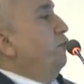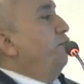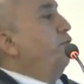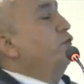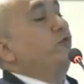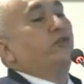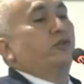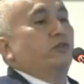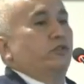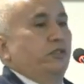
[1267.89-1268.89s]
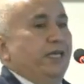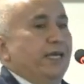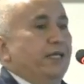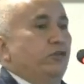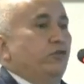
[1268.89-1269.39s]
food
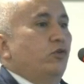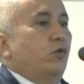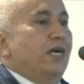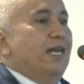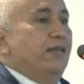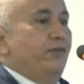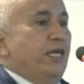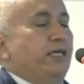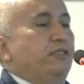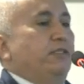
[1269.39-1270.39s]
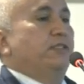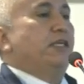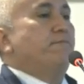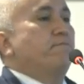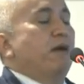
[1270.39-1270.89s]
can you know, alleviate
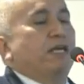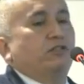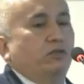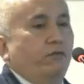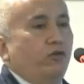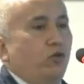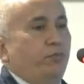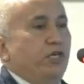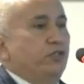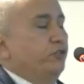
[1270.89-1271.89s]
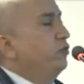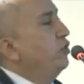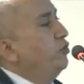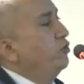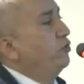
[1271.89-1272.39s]
the impact of low pH
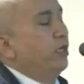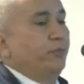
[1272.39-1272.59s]
conditions.